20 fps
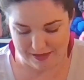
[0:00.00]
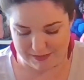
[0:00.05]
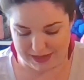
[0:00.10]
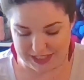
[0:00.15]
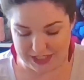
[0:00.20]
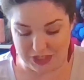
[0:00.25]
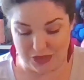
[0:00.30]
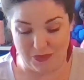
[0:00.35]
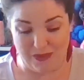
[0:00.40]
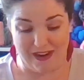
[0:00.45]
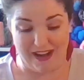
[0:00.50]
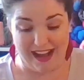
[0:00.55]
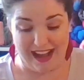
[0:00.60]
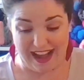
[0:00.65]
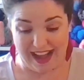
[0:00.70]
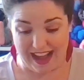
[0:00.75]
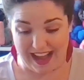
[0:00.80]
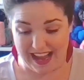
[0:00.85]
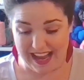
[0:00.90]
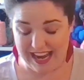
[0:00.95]
So
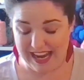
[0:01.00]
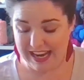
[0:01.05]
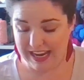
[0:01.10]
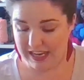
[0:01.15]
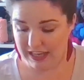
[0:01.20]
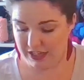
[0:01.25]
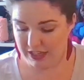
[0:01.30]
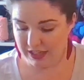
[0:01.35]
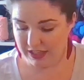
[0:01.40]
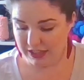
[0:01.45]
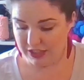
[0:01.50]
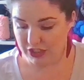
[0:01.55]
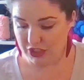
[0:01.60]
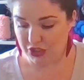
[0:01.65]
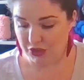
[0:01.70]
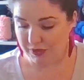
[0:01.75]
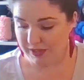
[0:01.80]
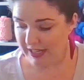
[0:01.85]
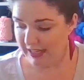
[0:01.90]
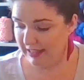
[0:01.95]
I,
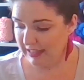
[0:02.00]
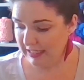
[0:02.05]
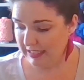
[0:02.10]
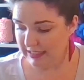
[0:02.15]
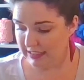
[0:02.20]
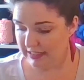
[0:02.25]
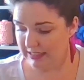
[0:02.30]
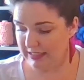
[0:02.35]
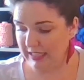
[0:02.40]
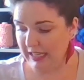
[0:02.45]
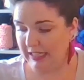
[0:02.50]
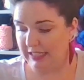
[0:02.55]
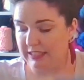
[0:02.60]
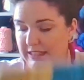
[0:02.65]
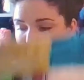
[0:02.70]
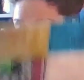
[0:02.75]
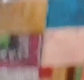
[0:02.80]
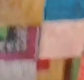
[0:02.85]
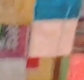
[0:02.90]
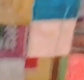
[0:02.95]
during this
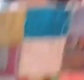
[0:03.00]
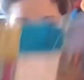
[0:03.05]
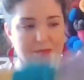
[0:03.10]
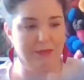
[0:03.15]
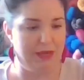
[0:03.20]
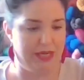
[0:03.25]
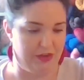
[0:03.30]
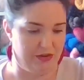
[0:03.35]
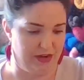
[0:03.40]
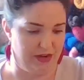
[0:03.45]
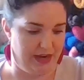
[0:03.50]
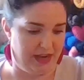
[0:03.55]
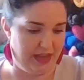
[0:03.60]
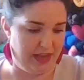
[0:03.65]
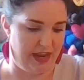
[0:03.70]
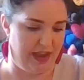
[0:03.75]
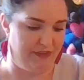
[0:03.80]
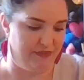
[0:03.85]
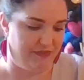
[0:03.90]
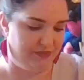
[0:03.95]
isolation period,
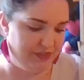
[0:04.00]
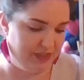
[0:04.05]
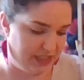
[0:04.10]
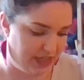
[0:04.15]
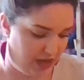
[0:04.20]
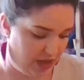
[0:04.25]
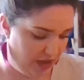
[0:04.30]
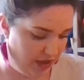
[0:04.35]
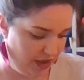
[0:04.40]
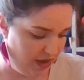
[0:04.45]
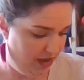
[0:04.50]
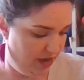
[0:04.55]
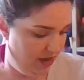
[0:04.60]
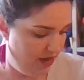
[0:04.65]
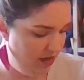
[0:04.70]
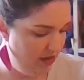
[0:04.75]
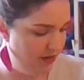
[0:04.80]
have done